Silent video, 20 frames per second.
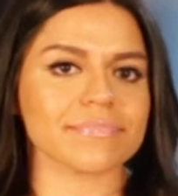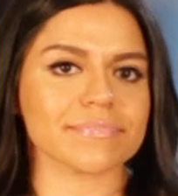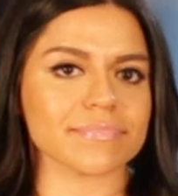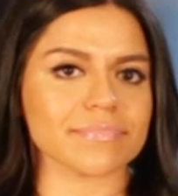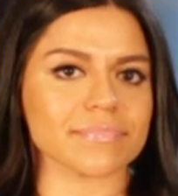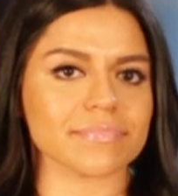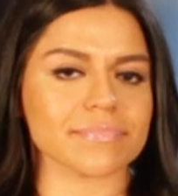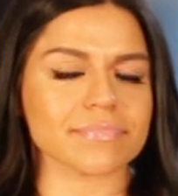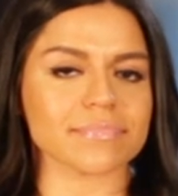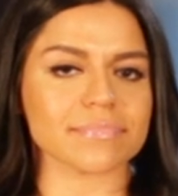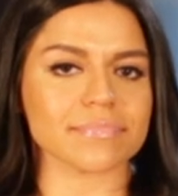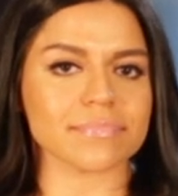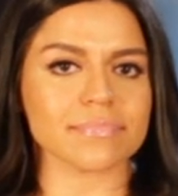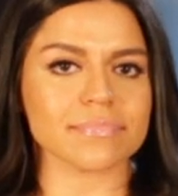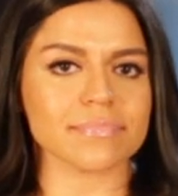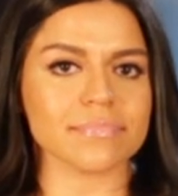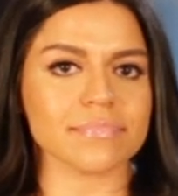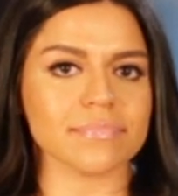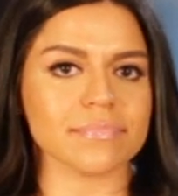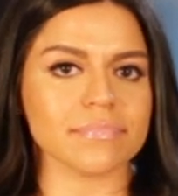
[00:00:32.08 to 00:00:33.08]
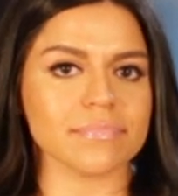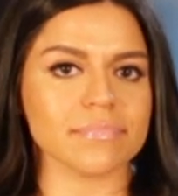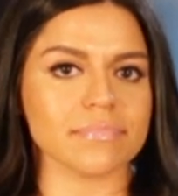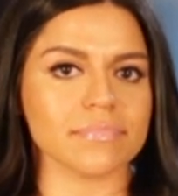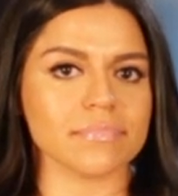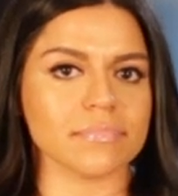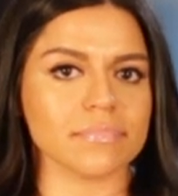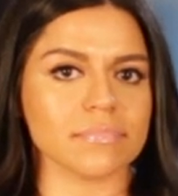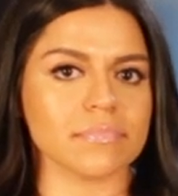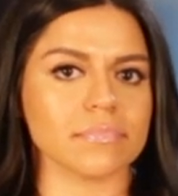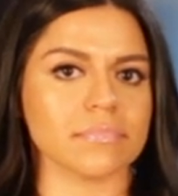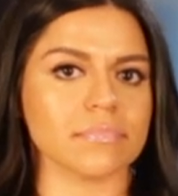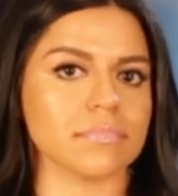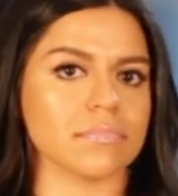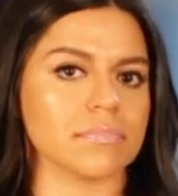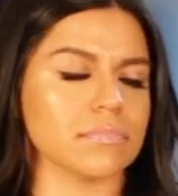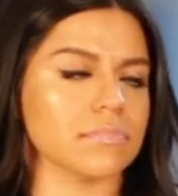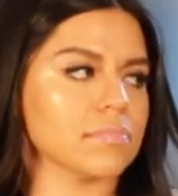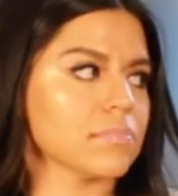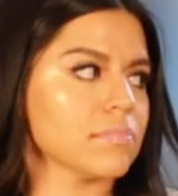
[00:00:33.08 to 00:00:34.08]

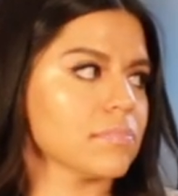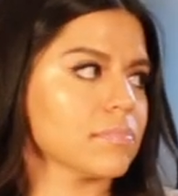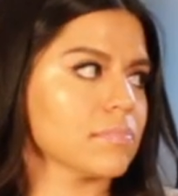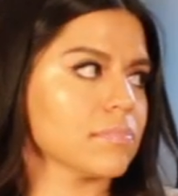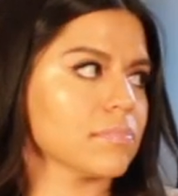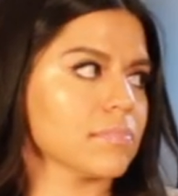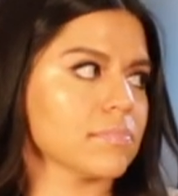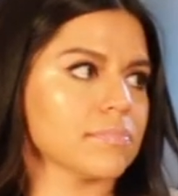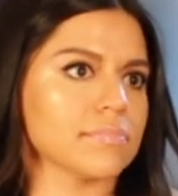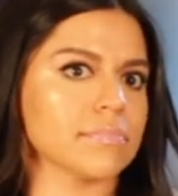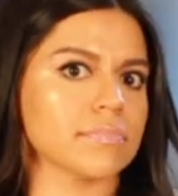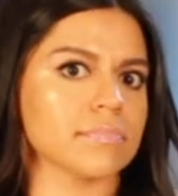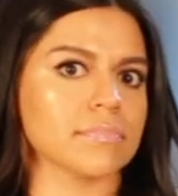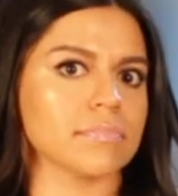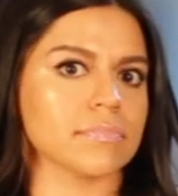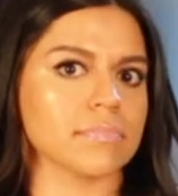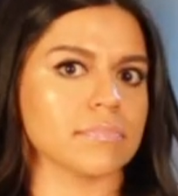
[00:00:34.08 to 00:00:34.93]
(not speaking)